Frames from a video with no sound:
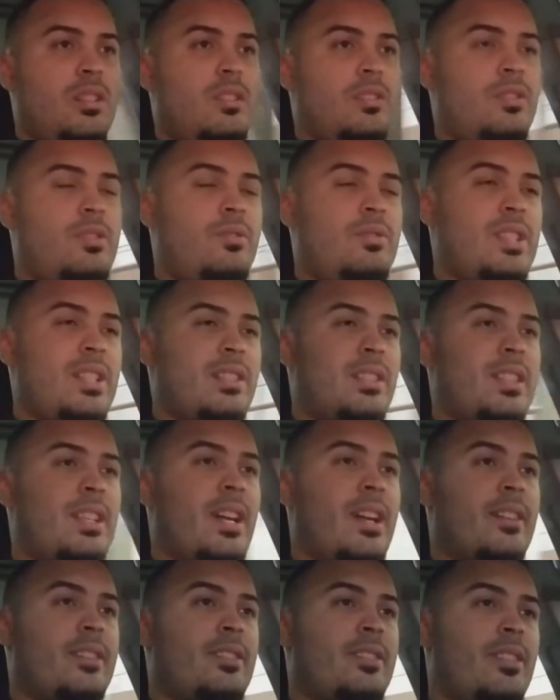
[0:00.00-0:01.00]
2 sets of
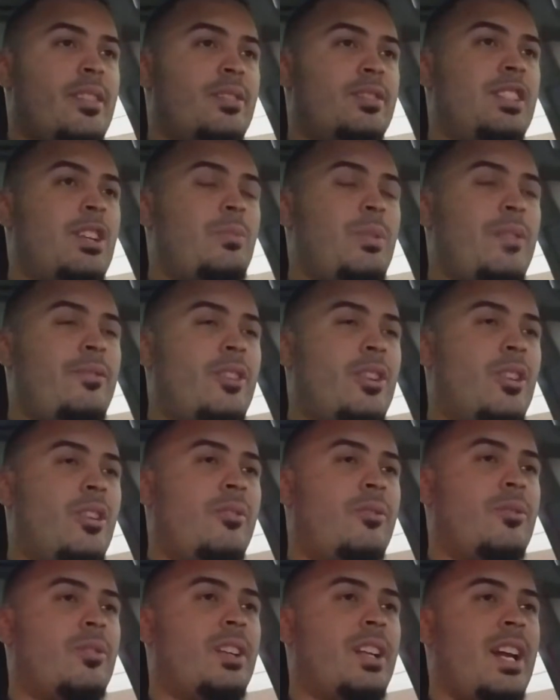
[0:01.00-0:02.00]
characters. They whiff on all
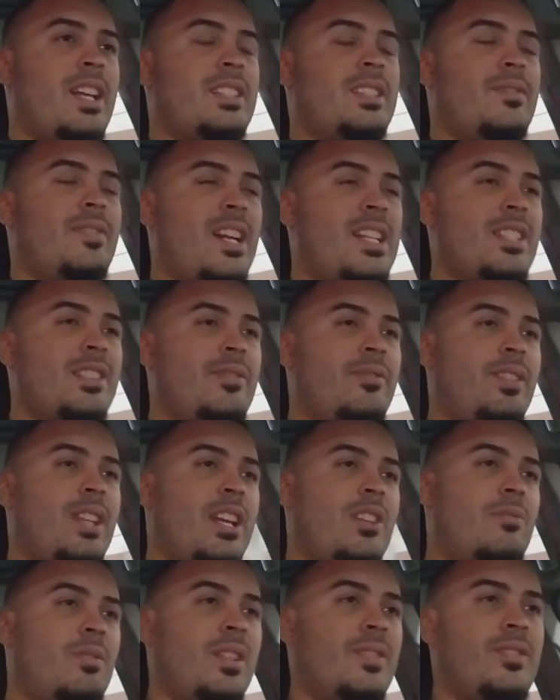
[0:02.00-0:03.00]
4 dice. If I just
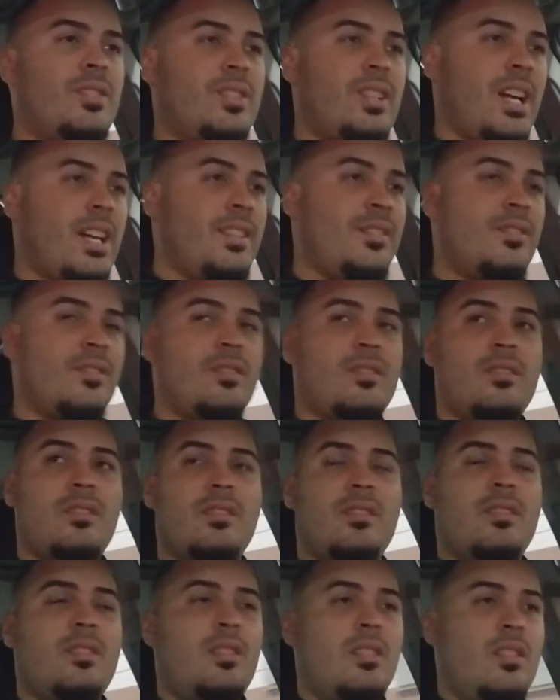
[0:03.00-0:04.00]
flank one of their dice,
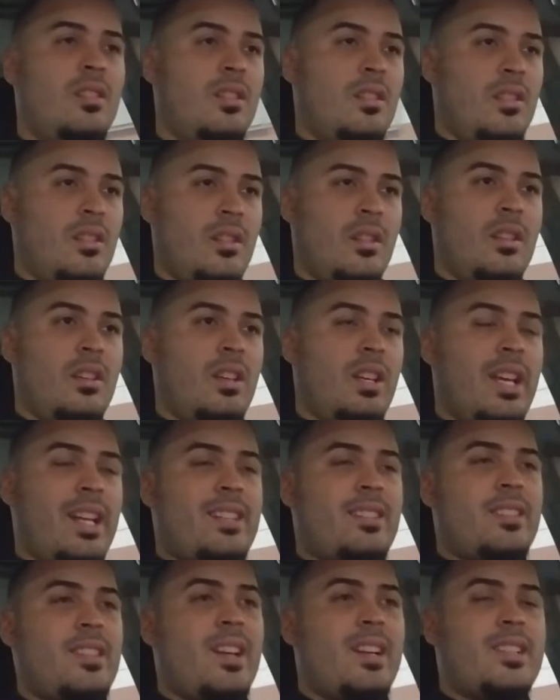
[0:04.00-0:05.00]

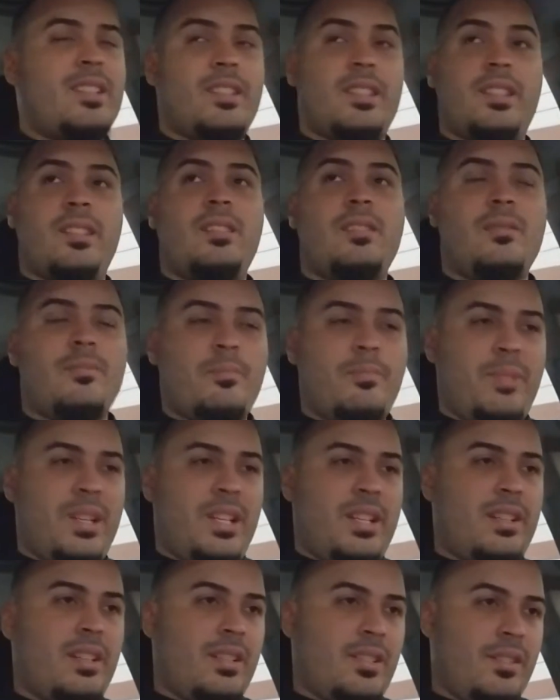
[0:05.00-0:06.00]
it's not good
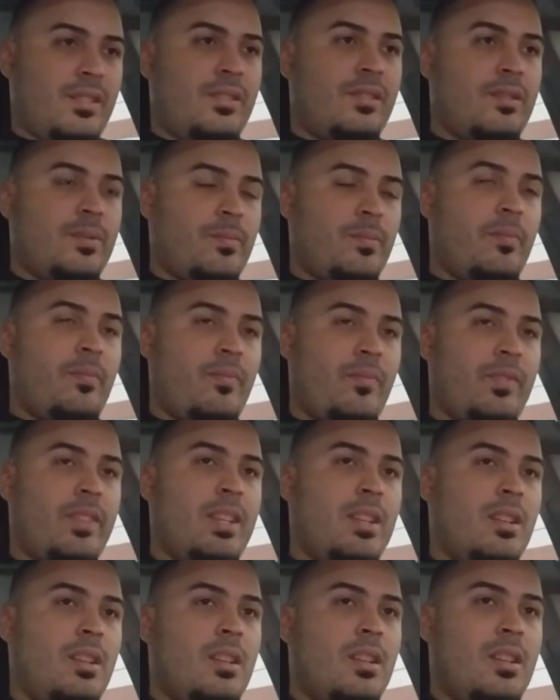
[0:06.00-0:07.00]
because
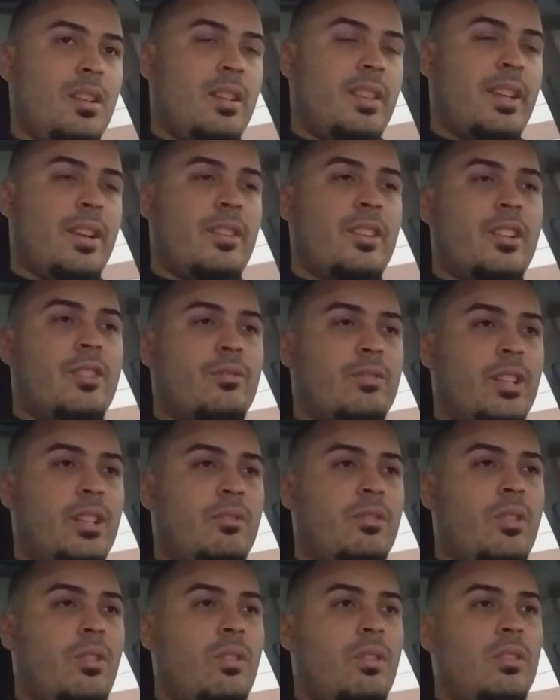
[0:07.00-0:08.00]
they're going to
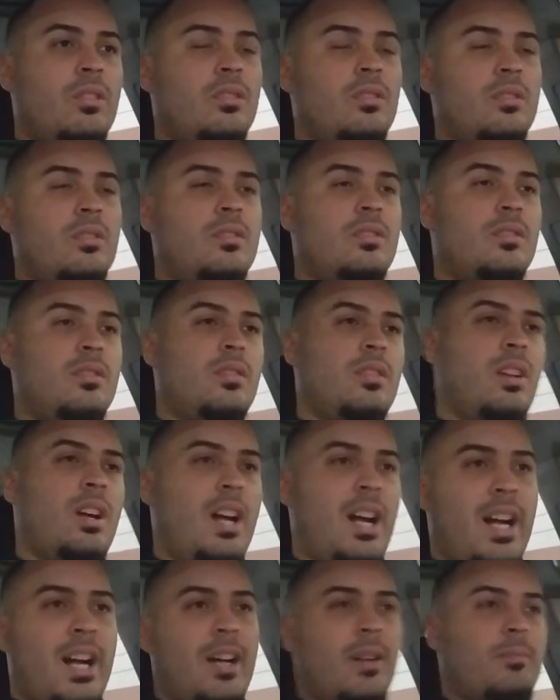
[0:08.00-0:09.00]
reroll,
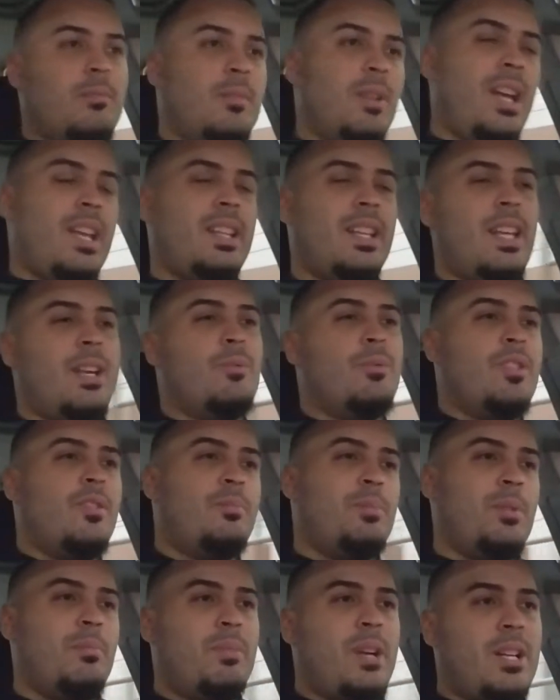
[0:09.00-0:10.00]
and then it would
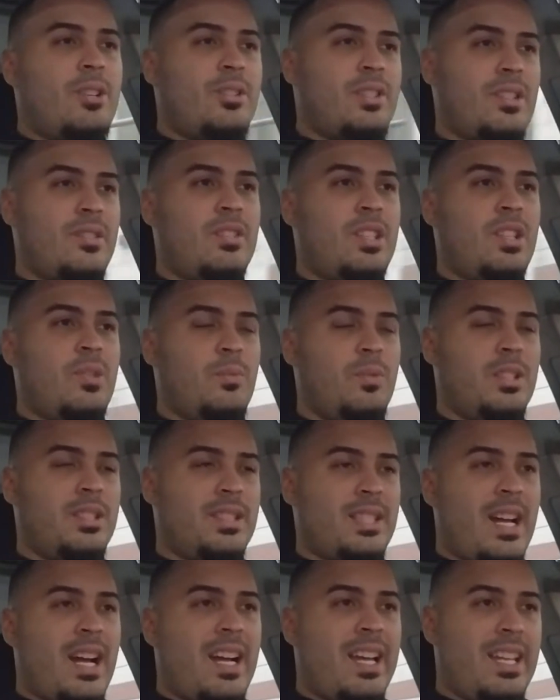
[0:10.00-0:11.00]
have been better to see what
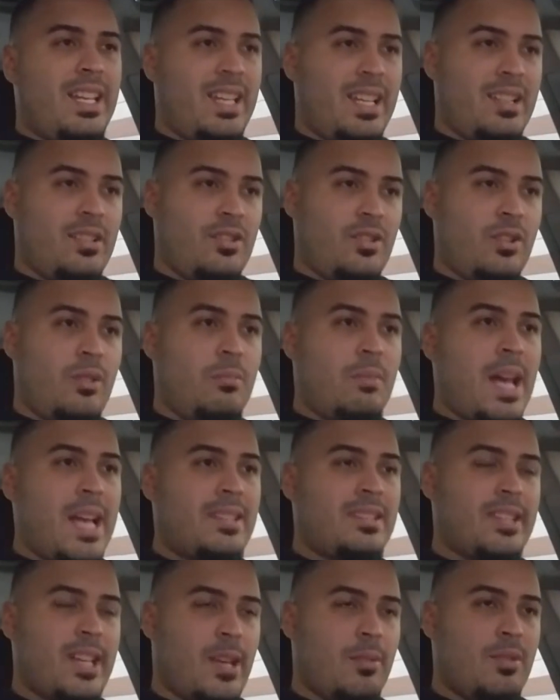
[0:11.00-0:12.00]
die hit,
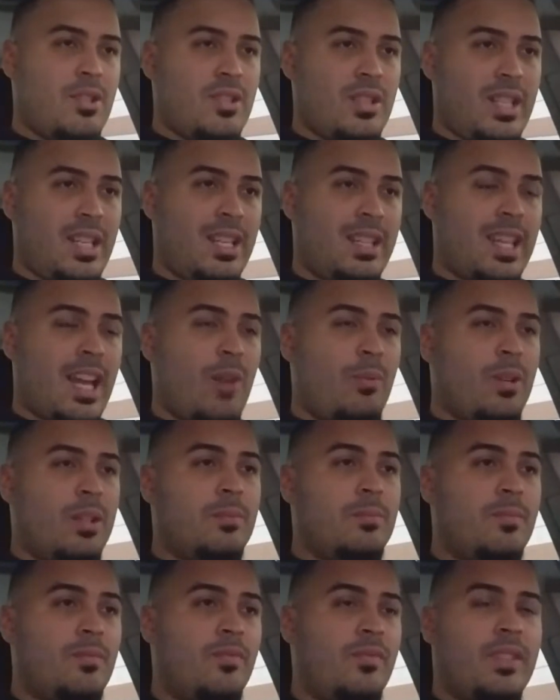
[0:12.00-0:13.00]
max damage and beat that one,
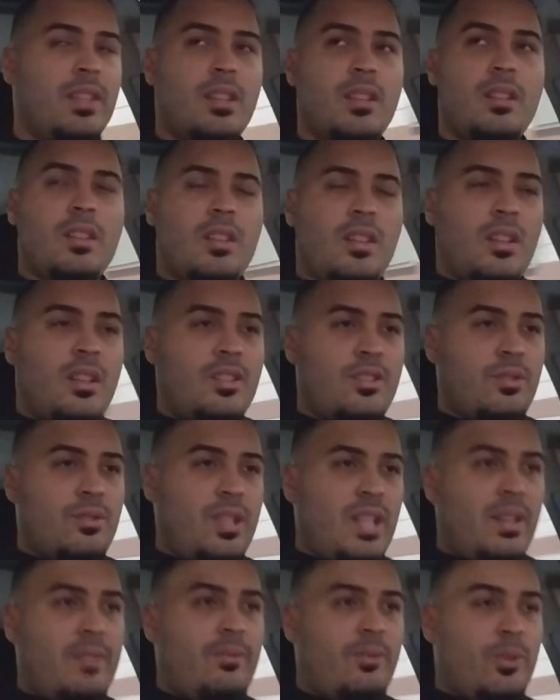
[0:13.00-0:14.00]
so
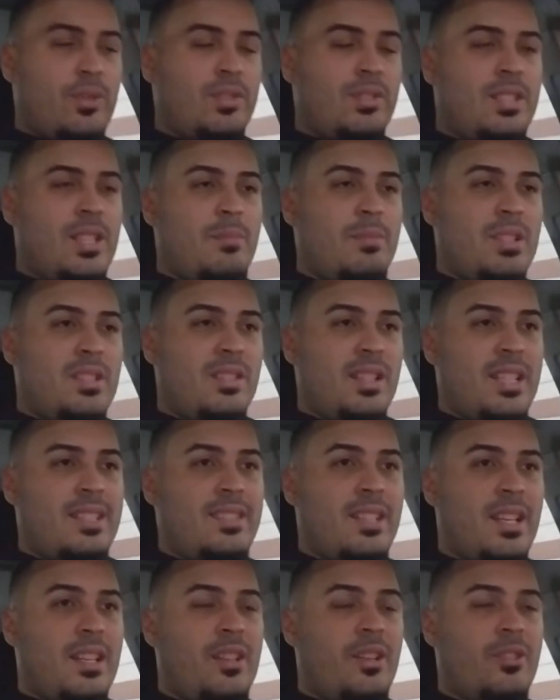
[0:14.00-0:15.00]
that it forces them into, let's
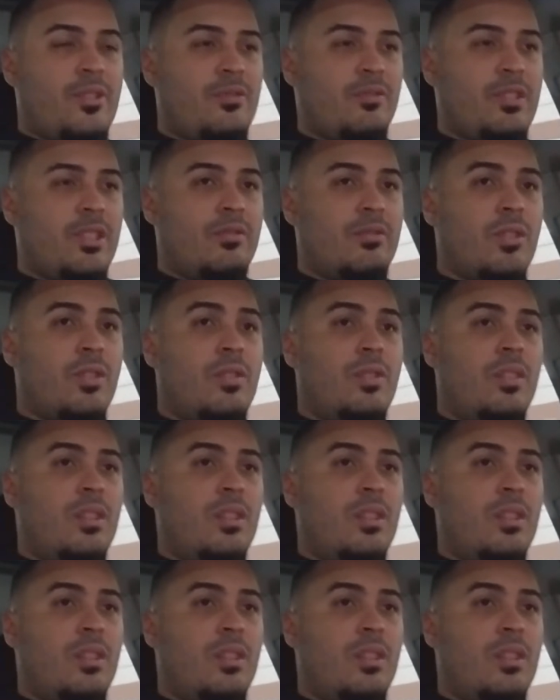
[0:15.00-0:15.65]
say, another reroll.